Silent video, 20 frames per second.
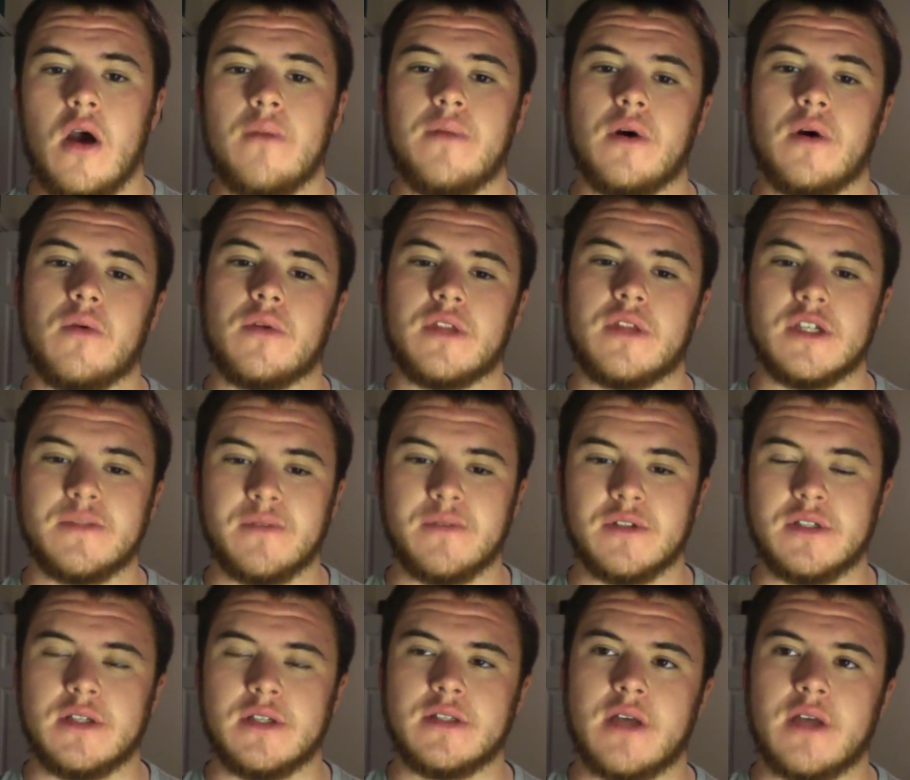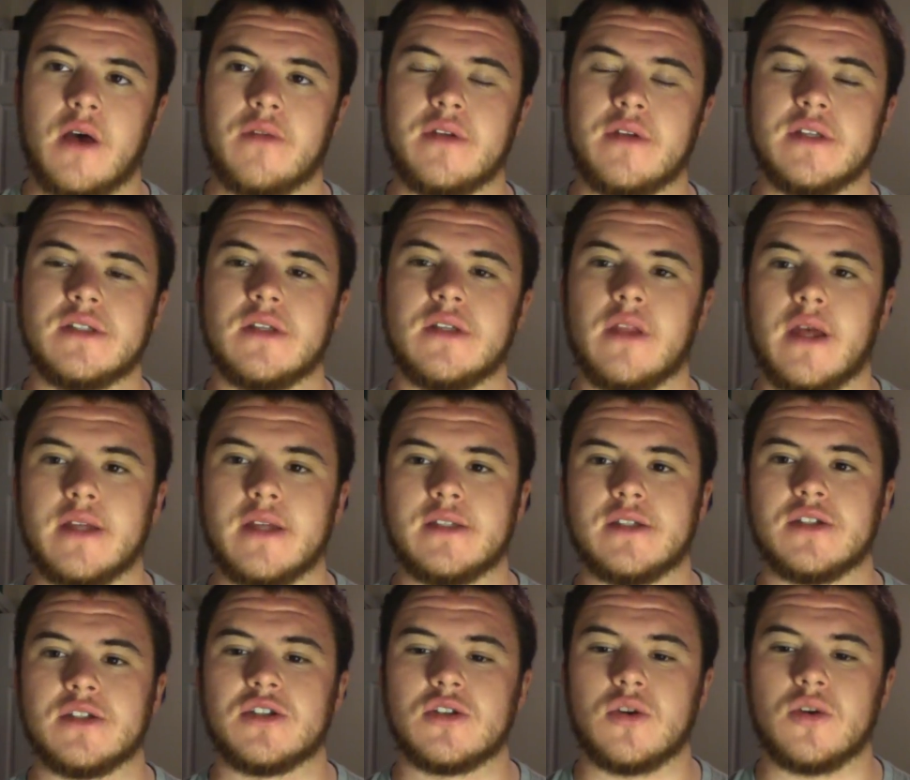But with this percentile, this lets
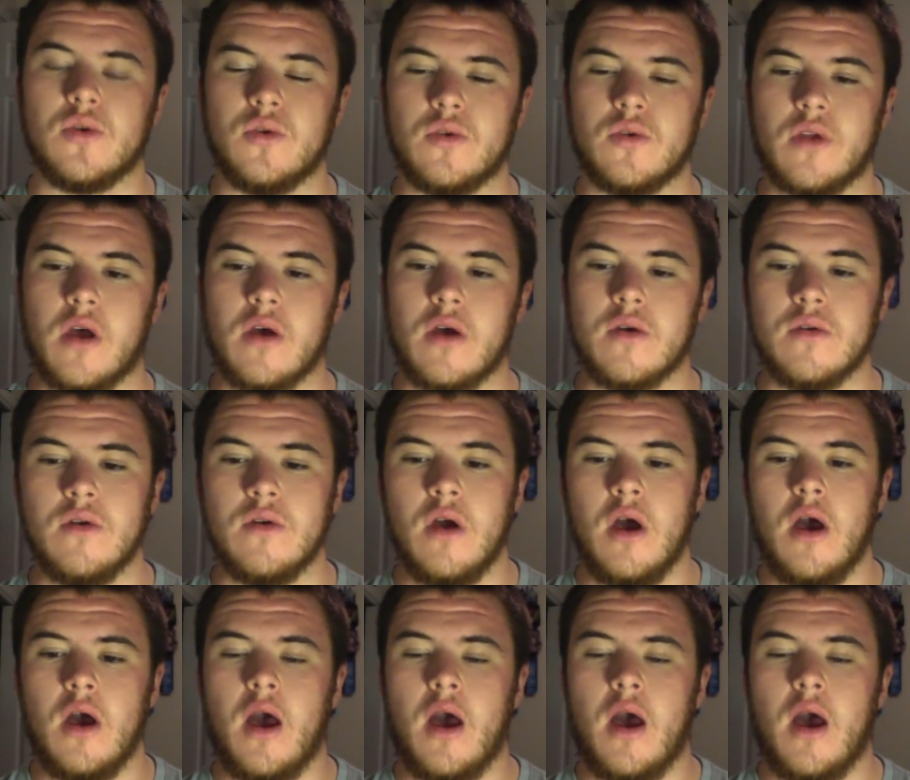the school know